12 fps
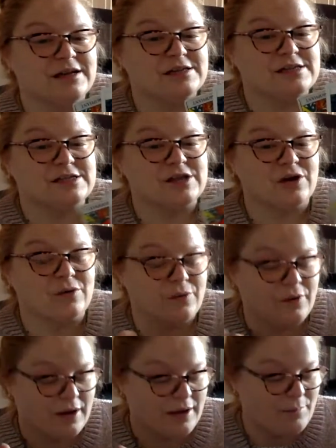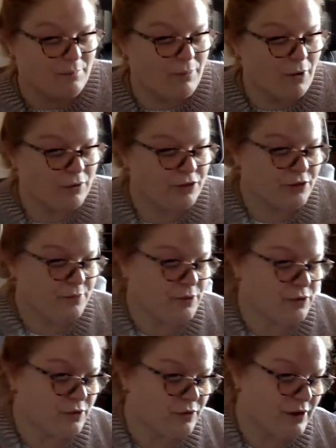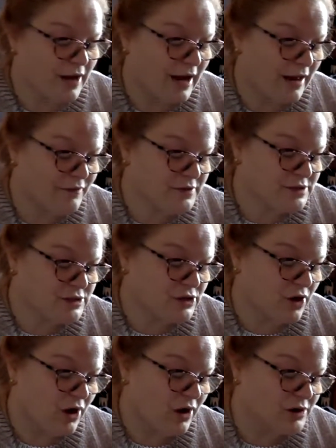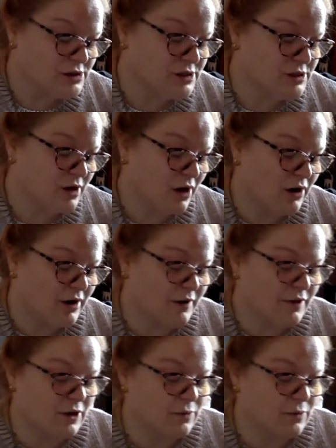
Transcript: So both the moon and the stars are in their